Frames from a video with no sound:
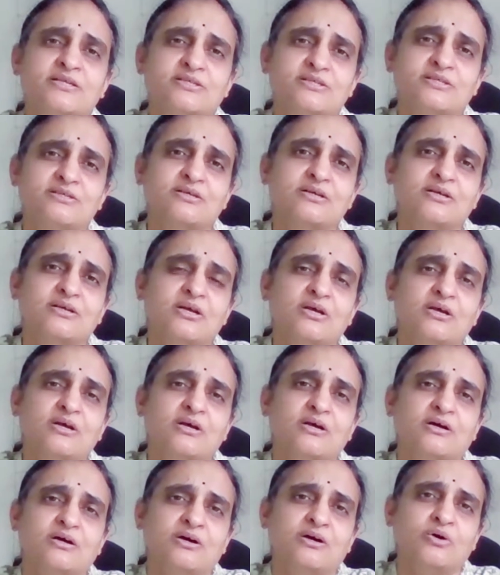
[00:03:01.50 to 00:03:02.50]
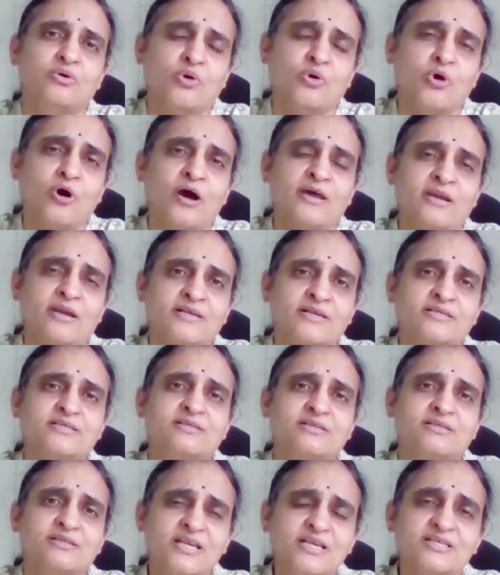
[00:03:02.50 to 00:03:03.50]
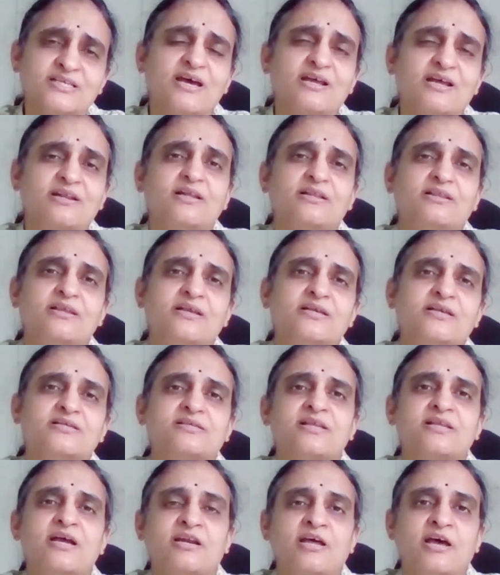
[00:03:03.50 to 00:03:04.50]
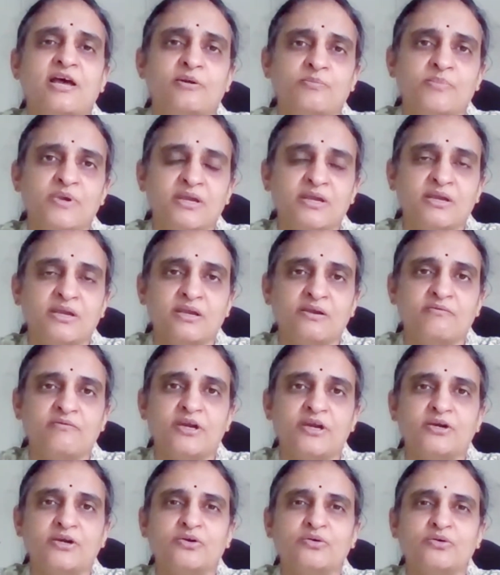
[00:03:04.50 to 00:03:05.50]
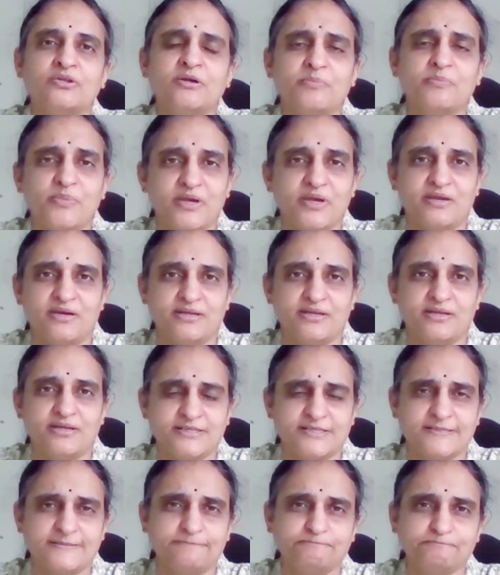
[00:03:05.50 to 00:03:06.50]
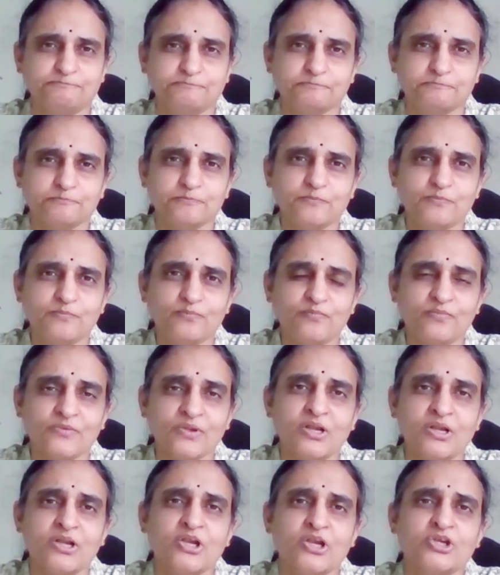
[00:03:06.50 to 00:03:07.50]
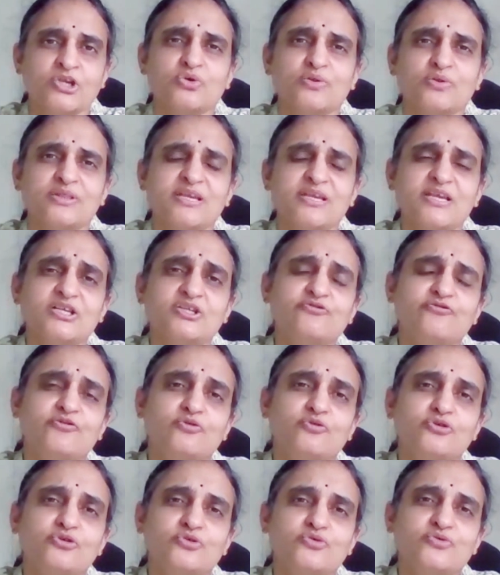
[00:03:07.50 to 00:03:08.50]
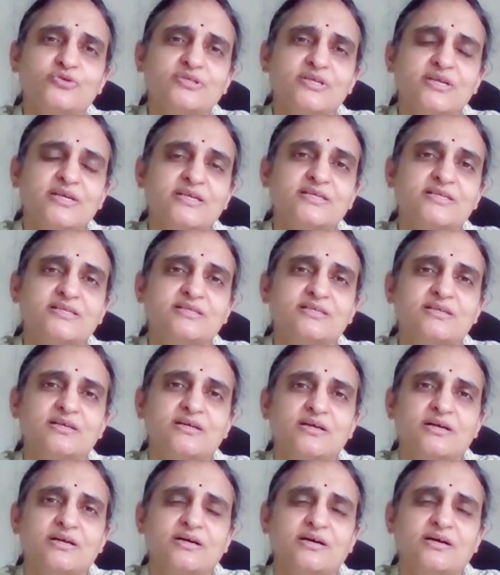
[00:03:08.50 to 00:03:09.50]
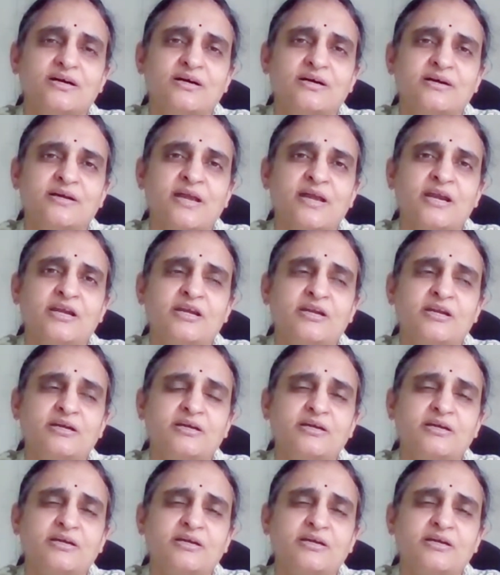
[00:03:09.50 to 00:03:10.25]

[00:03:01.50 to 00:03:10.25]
as ORS. These are the things that are being given to the parents. So these fruit juices get